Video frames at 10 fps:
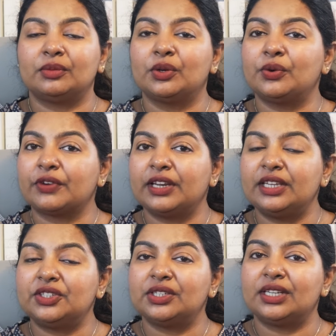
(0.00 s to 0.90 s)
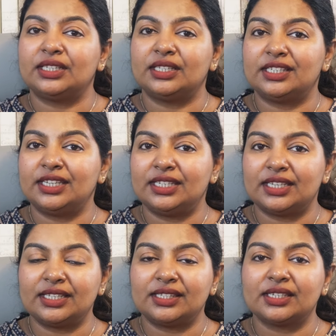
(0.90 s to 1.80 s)
correlation and the
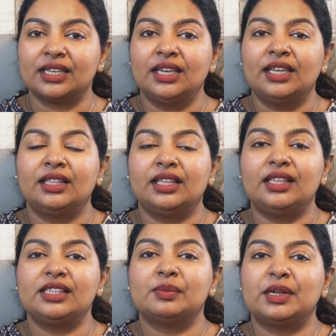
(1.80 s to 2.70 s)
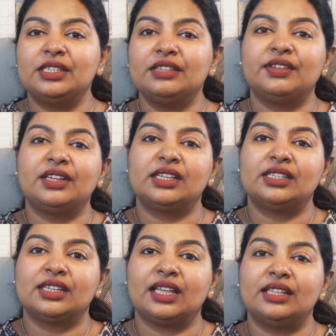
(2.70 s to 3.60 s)
t-test. Then there's multivariate
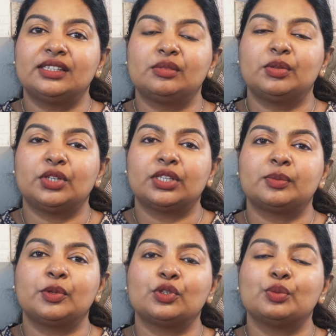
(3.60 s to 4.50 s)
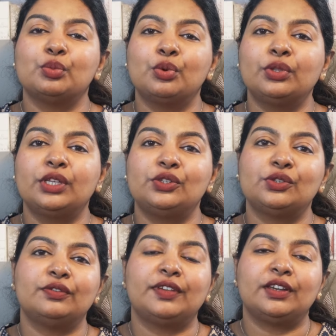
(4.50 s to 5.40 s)
analysis, which explores more than
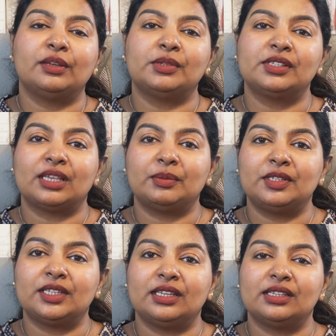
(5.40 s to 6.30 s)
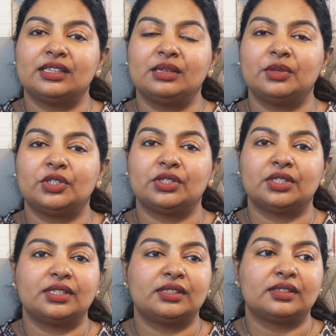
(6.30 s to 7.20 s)
two variables simultaneously, which
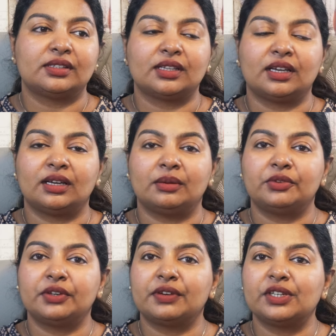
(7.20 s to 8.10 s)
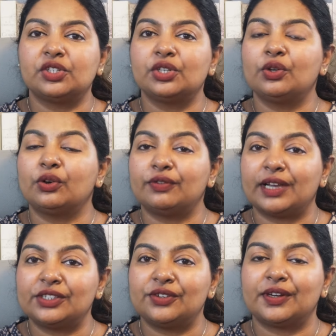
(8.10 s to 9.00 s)
is regression or
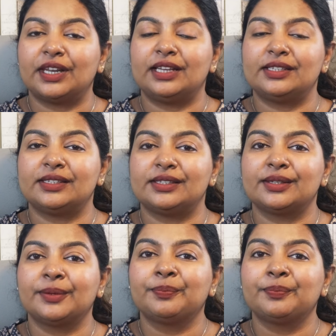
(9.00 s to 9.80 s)
factor analysis.